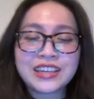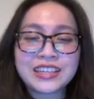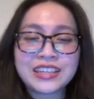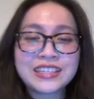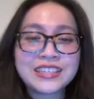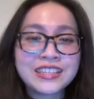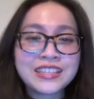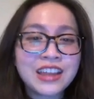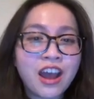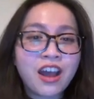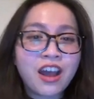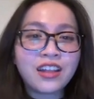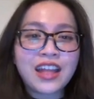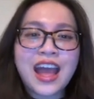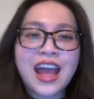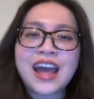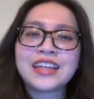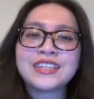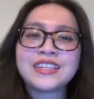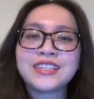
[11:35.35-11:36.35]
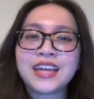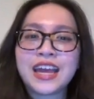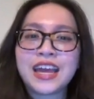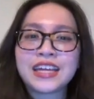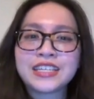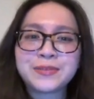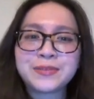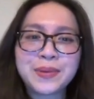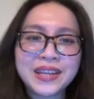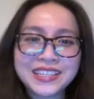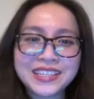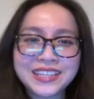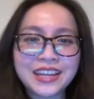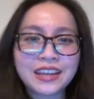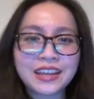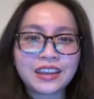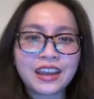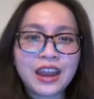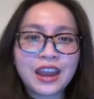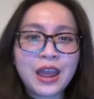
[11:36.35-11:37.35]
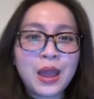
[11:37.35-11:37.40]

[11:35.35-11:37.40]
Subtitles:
is not as expected